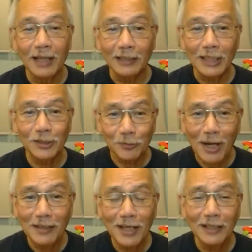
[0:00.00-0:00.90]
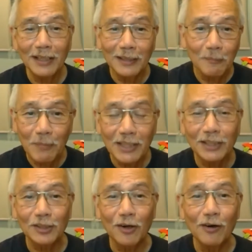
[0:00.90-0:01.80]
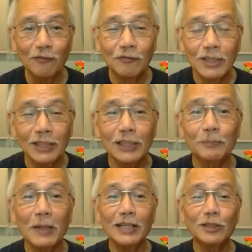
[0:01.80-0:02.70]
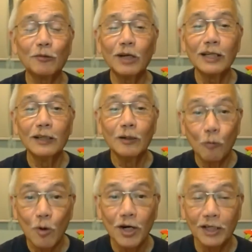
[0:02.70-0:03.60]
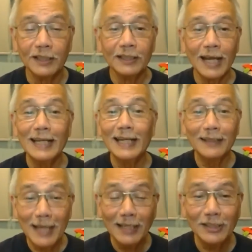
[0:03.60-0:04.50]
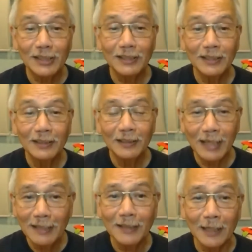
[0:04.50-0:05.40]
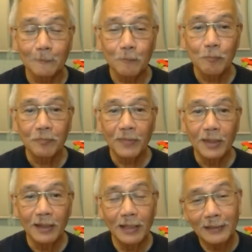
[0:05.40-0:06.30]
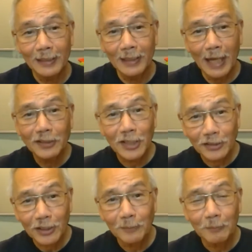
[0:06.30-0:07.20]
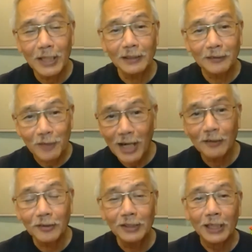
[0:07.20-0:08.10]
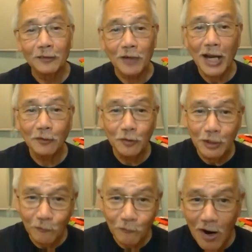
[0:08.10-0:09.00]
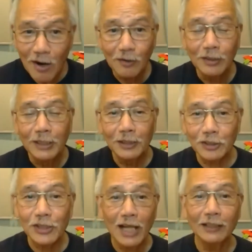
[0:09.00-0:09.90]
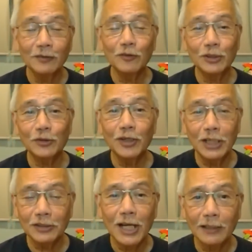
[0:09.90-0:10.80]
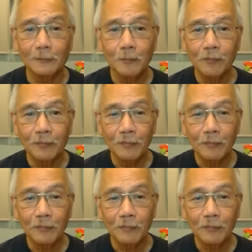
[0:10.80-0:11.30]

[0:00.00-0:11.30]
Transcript: that is right there in the midst of spiritual war and engaged in that. And the ancient serpent, the dragon, trying to devour the child, to destroy the child.